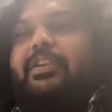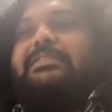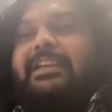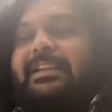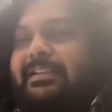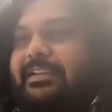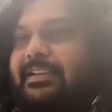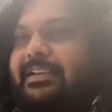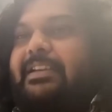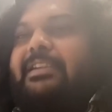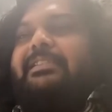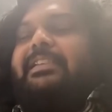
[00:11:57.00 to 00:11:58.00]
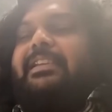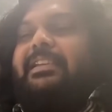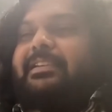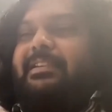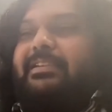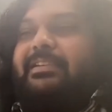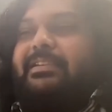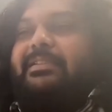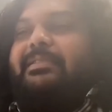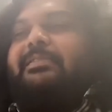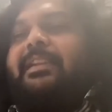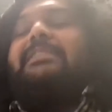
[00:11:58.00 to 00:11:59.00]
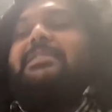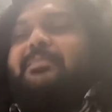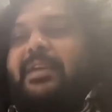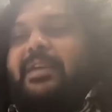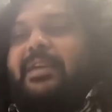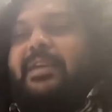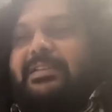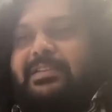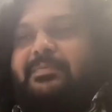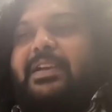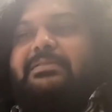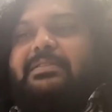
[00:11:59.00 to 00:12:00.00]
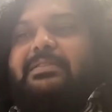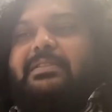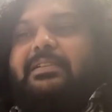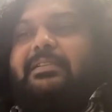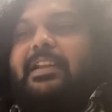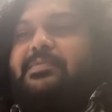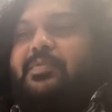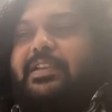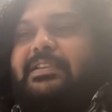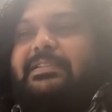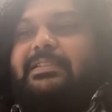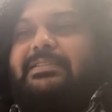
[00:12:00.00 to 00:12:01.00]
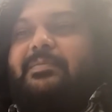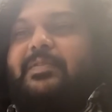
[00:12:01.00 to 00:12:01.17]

and the trucks and buses, mass transportation systems.